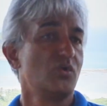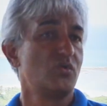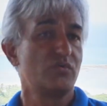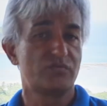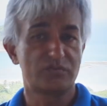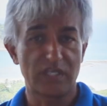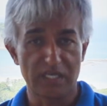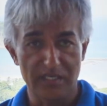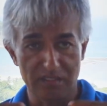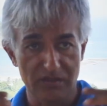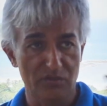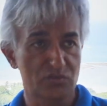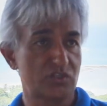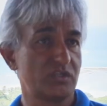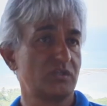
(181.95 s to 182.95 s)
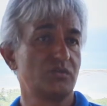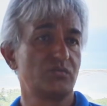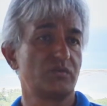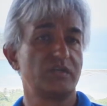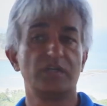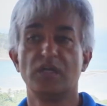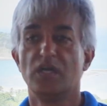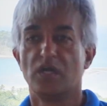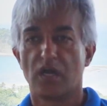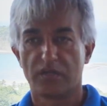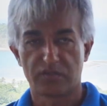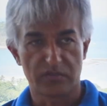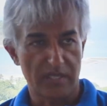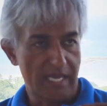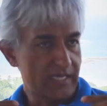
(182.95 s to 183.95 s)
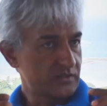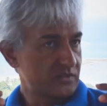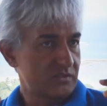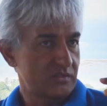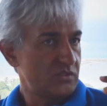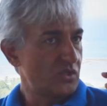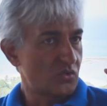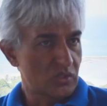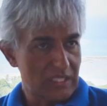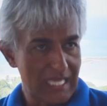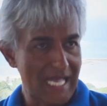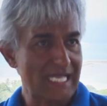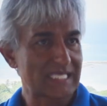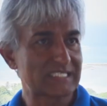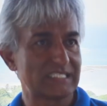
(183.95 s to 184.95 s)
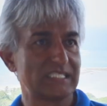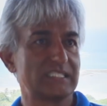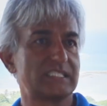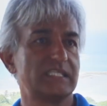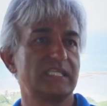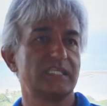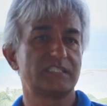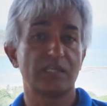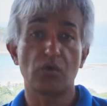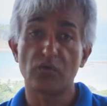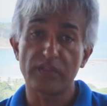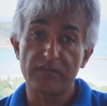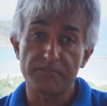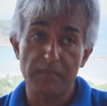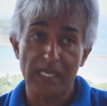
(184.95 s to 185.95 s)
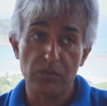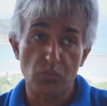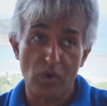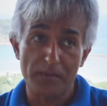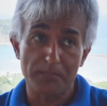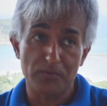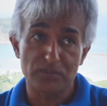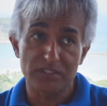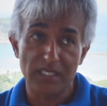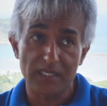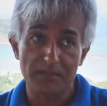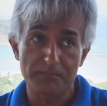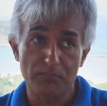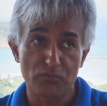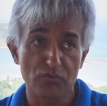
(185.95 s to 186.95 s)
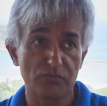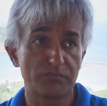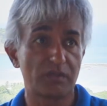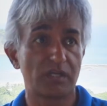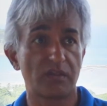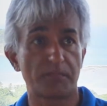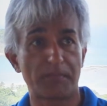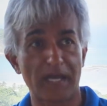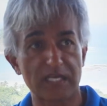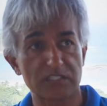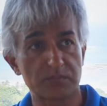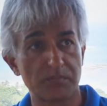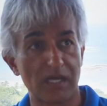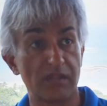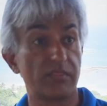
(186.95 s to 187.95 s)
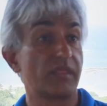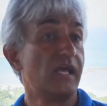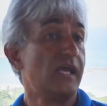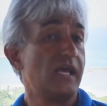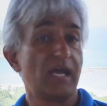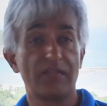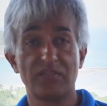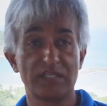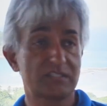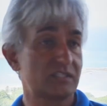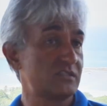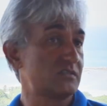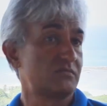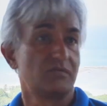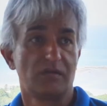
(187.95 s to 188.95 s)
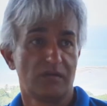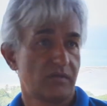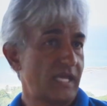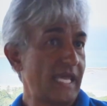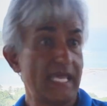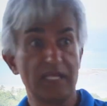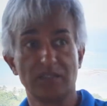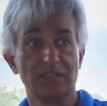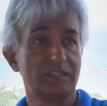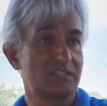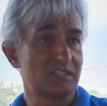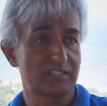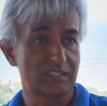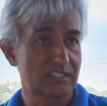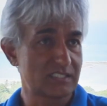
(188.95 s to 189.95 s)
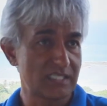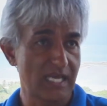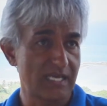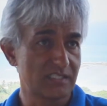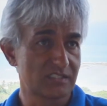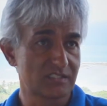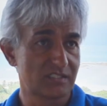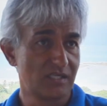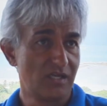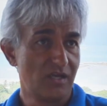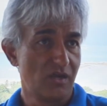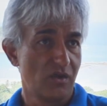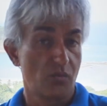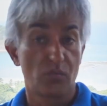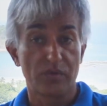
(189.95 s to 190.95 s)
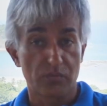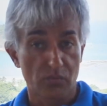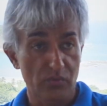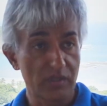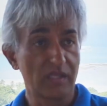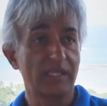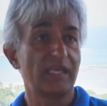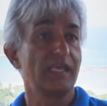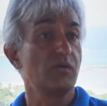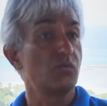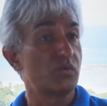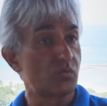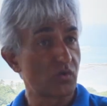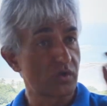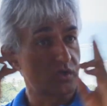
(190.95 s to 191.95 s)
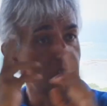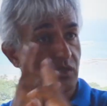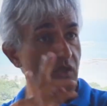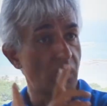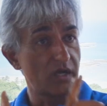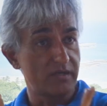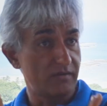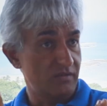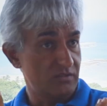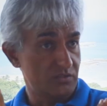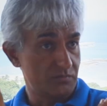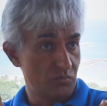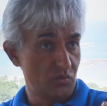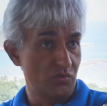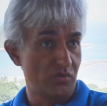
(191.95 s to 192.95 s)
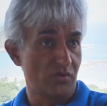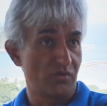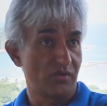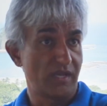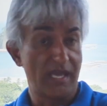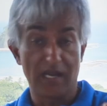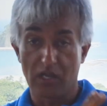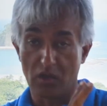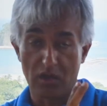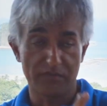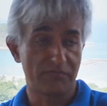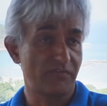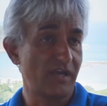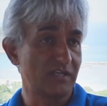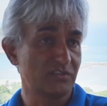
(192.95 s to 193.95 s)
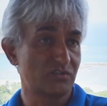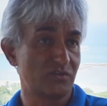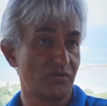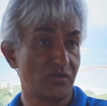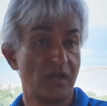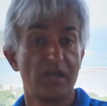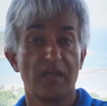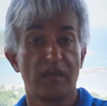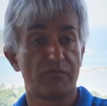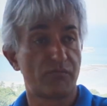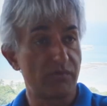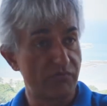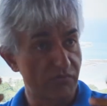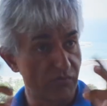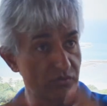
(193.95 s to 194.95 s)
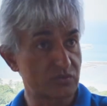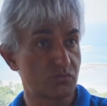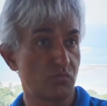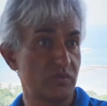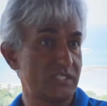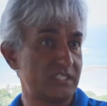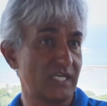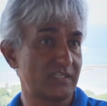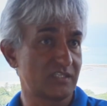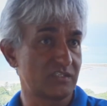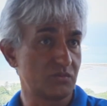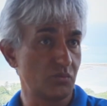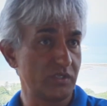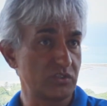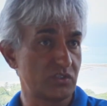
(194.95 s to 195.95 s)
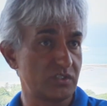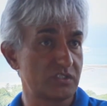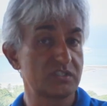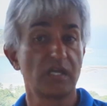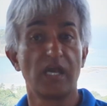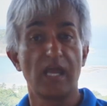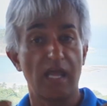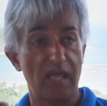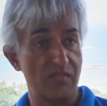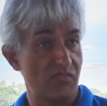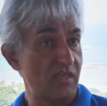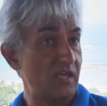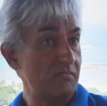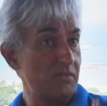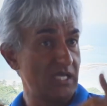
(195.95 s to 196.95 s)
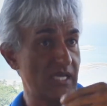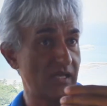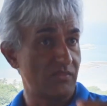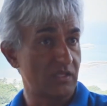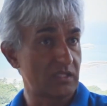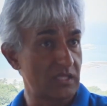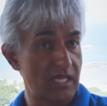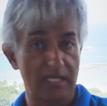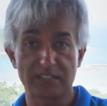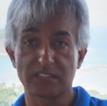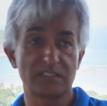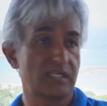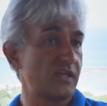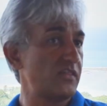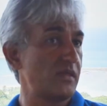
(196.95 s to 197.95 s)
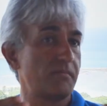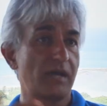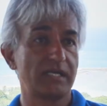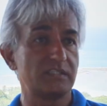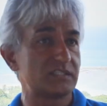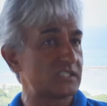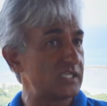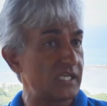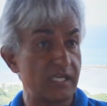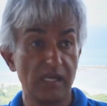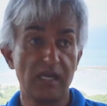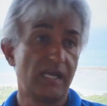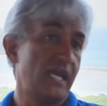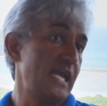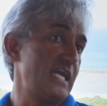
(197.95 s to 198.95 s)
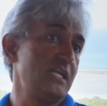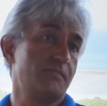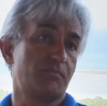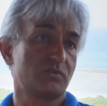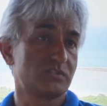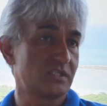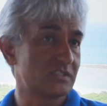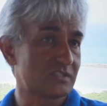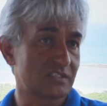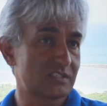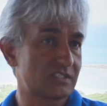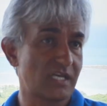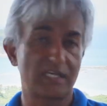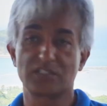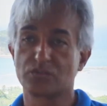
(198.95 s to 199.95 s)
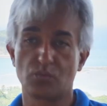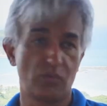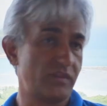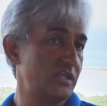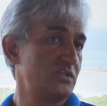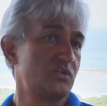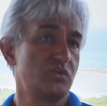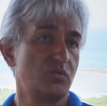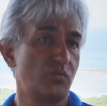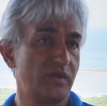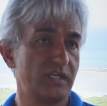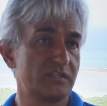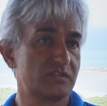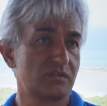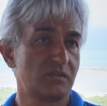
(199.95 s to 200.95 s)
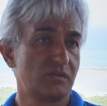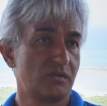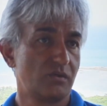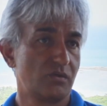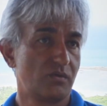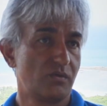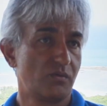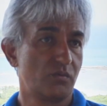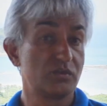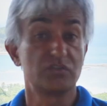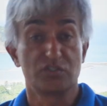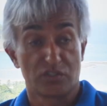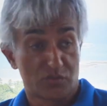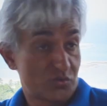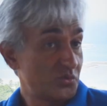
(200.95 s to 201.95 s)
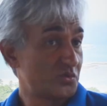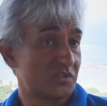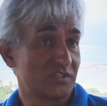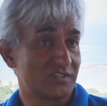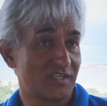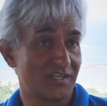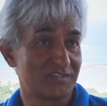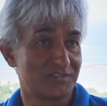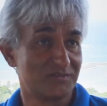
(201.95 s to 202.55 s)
who've taken their children to classes, and they say, oh, they've made 1% improvement in the past month, and this is hailed as a success. When really it would work a lot smoother and a lot faster if we first reset the switches and then began the classes, and they might see 80% success within 2 weeks, which is a true success.